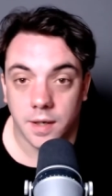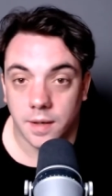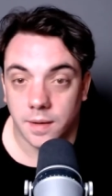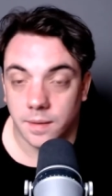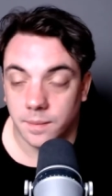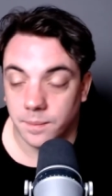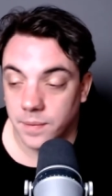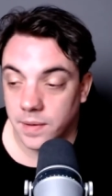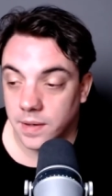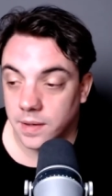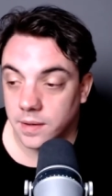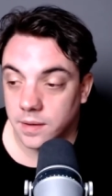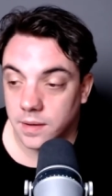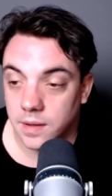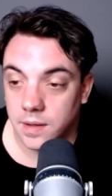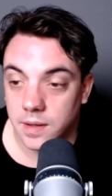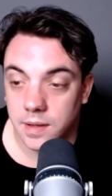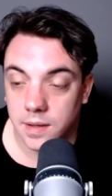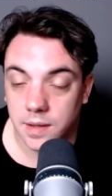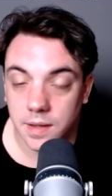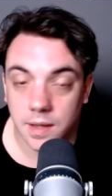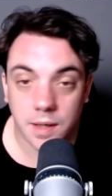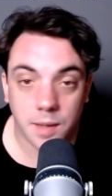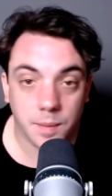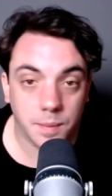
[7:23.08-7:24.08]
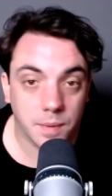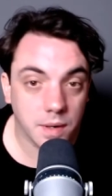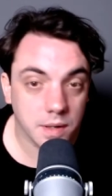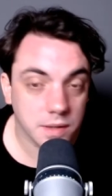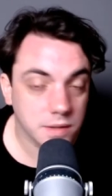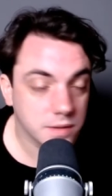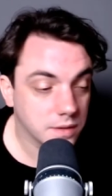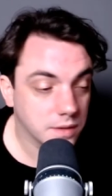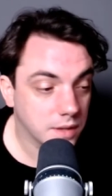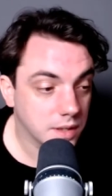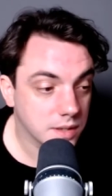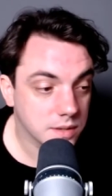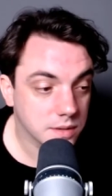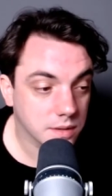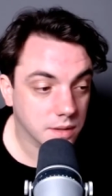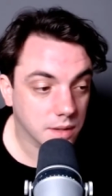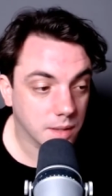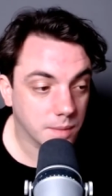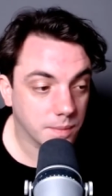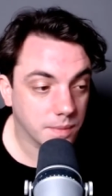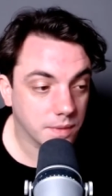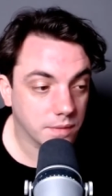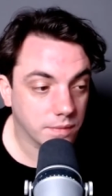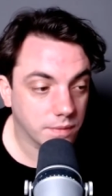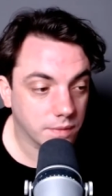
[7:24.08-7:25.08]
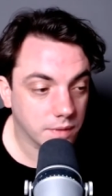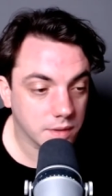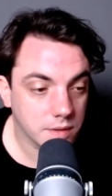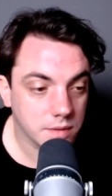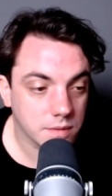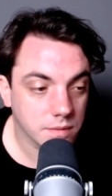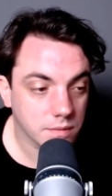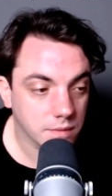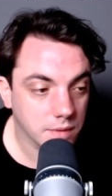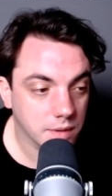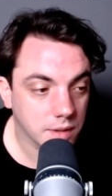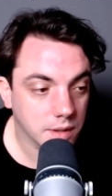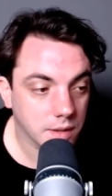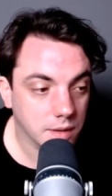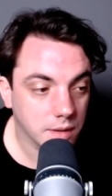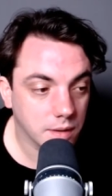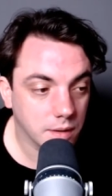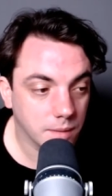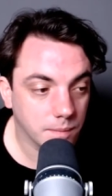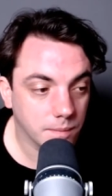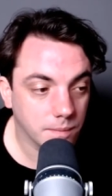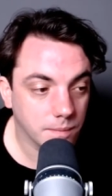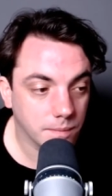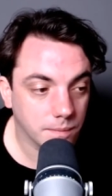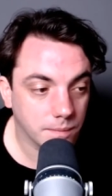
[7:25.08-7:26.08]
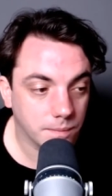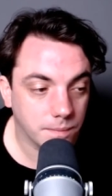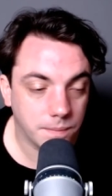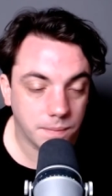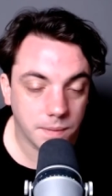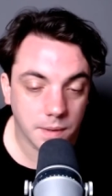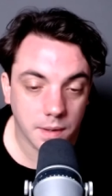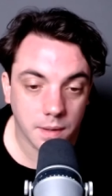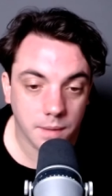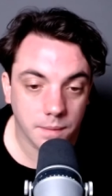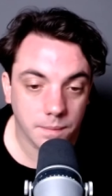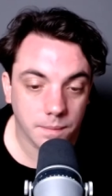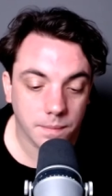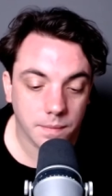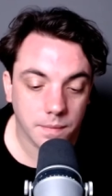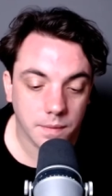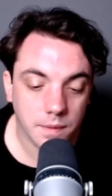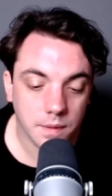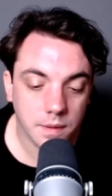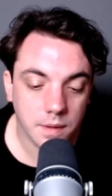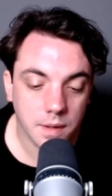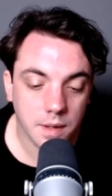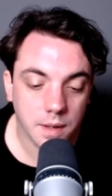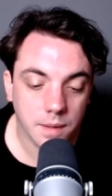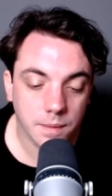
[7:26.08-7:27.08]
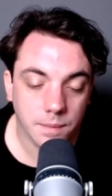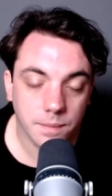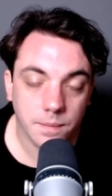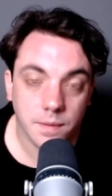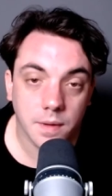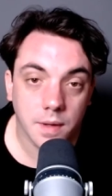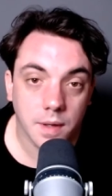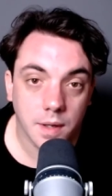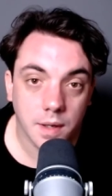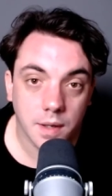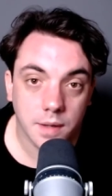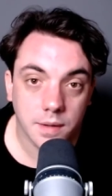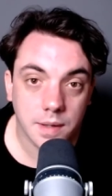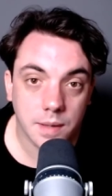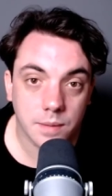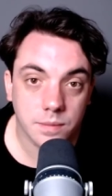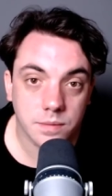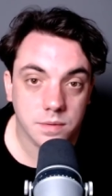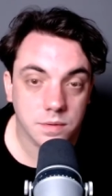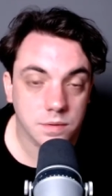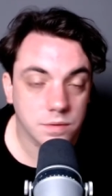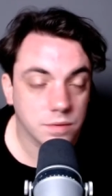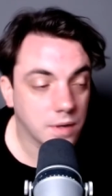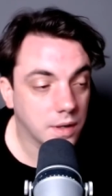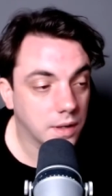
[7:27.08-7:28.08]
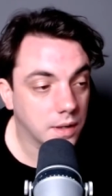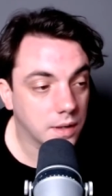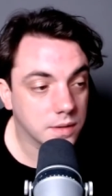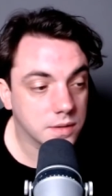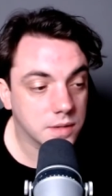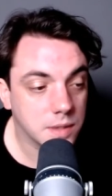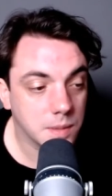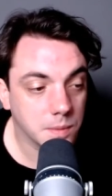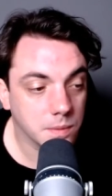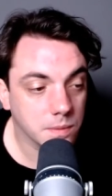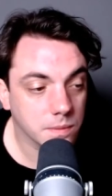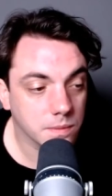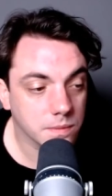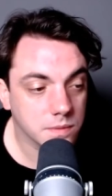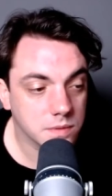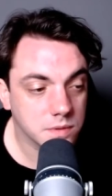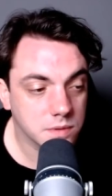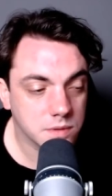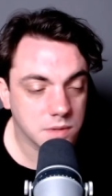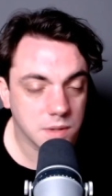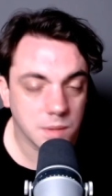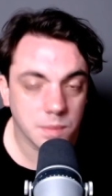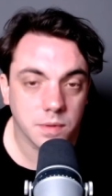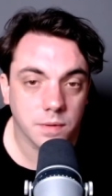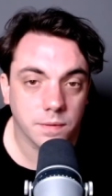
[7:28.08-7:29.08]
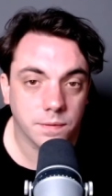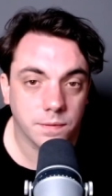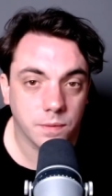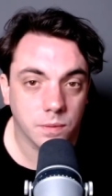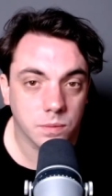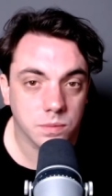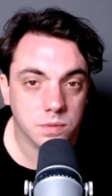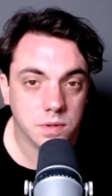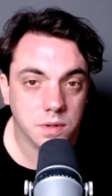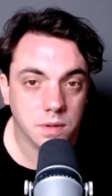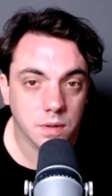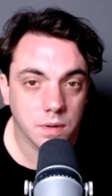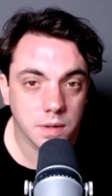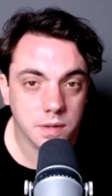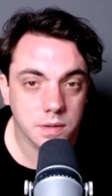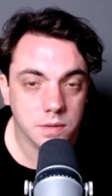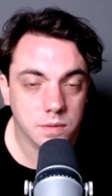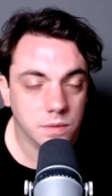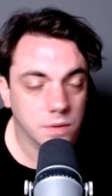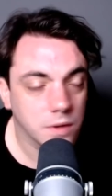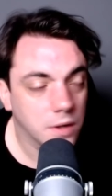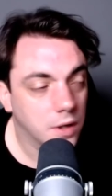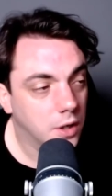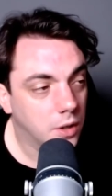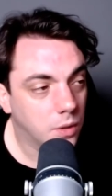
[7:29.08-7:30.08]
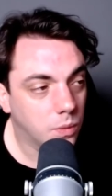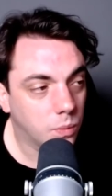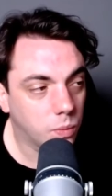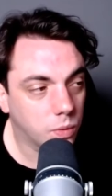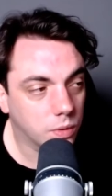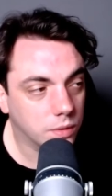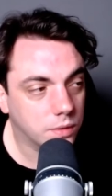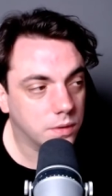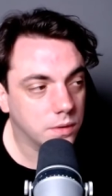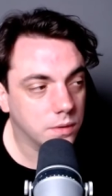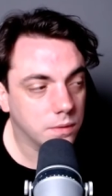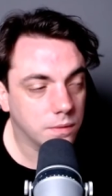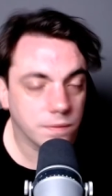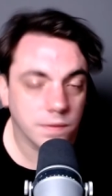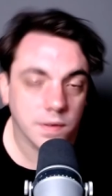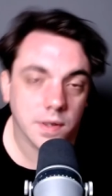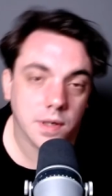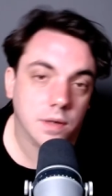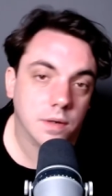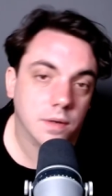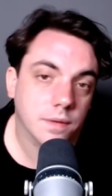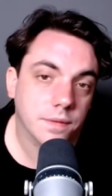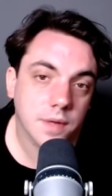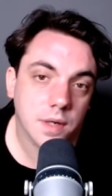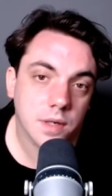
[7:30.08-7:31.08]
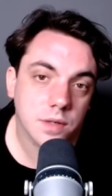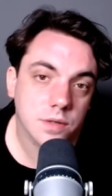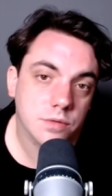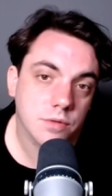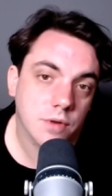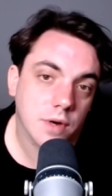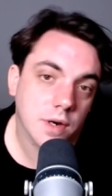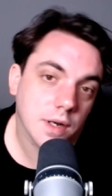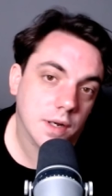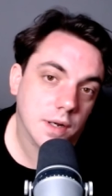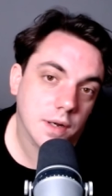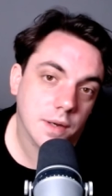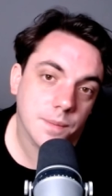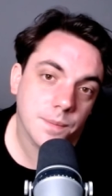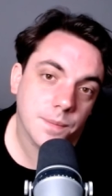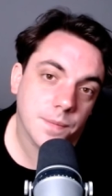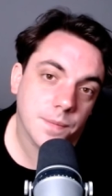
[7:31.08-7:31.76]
big the gigabyte size is going to be for this. I really can't. But yeah, that was the trailer. Tell me, tell me your thoughts, guys. What do you think of that trailer?